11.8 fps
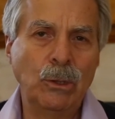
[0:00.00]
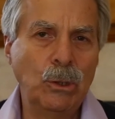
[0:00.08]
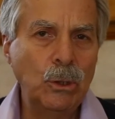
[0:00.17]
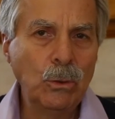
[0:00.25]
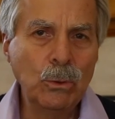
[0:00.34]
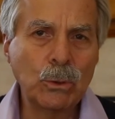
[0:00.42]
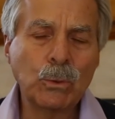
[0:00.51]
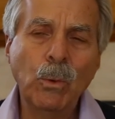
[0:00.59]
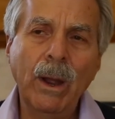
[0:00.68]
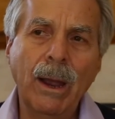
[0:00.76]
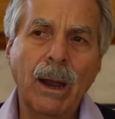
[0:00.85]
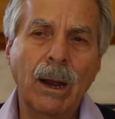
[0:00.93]
Do you
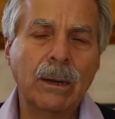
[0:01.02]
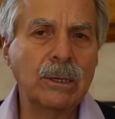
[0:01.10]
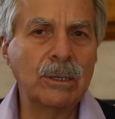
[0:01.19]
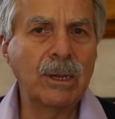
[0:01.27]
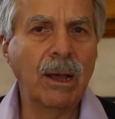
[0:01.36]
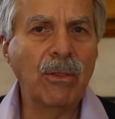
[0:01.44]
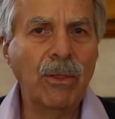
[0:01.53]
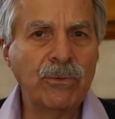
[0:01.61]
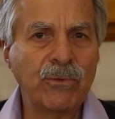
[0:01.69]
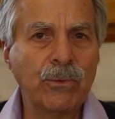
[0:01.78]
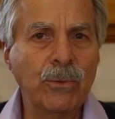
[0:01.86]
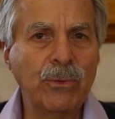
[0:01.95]
swear to tell the
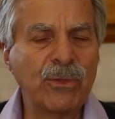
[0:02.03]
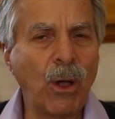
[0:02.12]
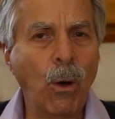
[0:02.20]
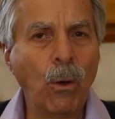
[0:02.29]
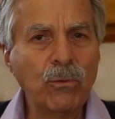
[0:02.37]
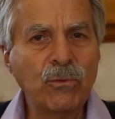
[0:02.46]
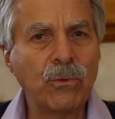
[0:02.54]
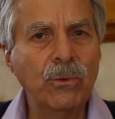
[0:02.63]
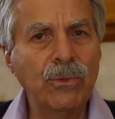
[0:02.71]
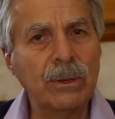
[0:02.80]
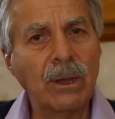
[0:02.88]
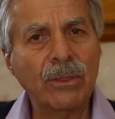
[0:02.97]
truth, the whole
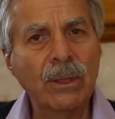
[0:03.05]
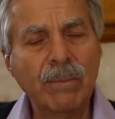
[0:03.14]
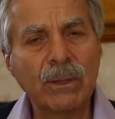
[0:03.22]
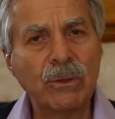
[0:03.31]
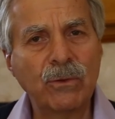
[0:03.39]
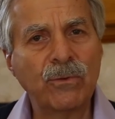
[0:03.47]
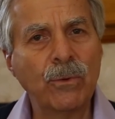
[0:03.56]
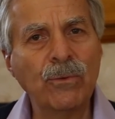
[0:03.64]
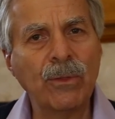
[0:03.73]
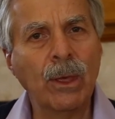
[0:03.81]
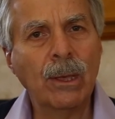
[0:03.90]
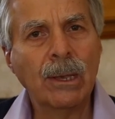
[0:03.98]
truth, and nothing but the
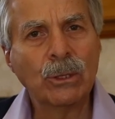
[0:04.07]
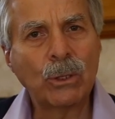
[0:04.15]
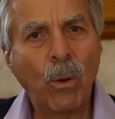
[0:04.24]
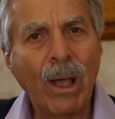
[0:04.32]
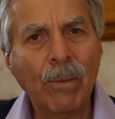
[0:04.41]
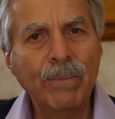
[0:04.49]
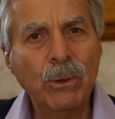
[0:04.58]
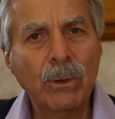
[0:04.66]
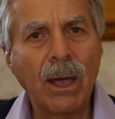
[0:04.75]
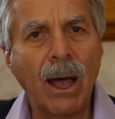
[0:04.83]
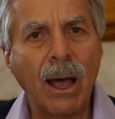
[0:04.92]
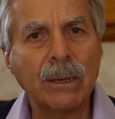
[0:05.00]
truth, so help you
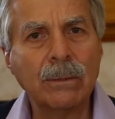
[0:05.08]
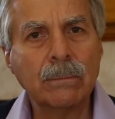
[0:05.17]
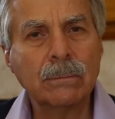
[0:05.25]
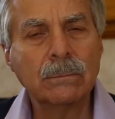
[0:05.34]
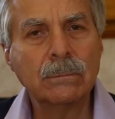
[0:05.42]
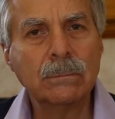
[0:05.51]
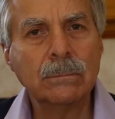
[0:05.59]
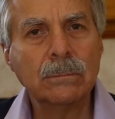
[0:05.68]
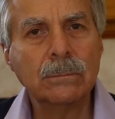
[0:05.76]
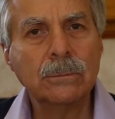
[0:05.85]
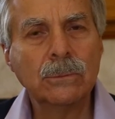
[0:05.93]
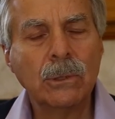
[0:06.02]
God?
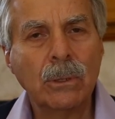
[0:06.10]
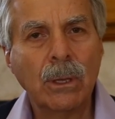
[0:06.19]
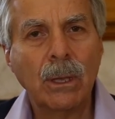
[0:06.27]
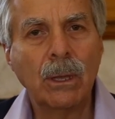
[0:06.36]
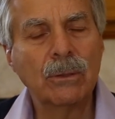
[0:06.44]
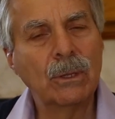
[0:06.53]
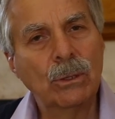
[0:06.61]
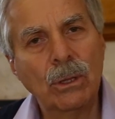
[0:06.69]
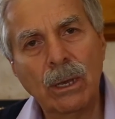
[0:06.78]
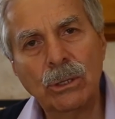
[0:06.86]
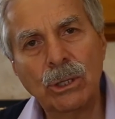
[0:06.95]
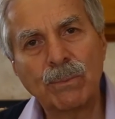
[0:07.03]
The
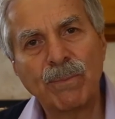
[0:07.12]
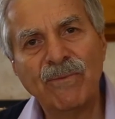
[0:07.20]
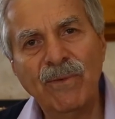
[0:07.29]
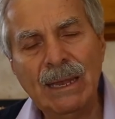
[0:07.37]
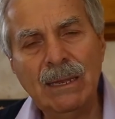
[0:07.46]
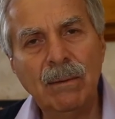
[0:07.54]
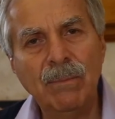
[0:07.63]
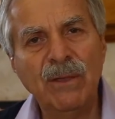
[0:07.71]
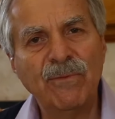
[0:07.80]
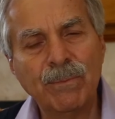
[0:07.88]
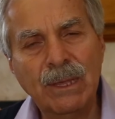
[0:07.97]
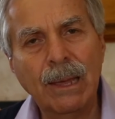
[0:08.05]
judge has prevented me
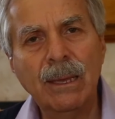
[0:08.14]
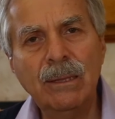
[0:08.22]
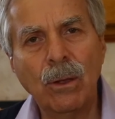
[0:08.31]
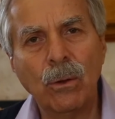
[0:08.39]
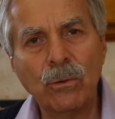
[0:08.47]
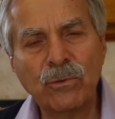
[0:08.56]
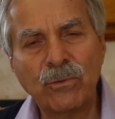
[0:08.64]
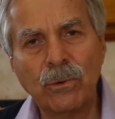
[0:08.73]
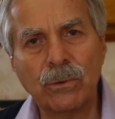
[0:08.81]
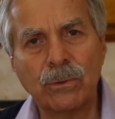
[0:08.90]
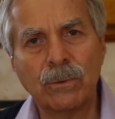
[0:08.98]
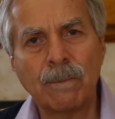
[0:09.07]
from telling the whole
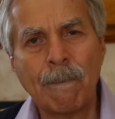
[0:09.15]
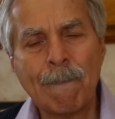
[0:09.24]
truth.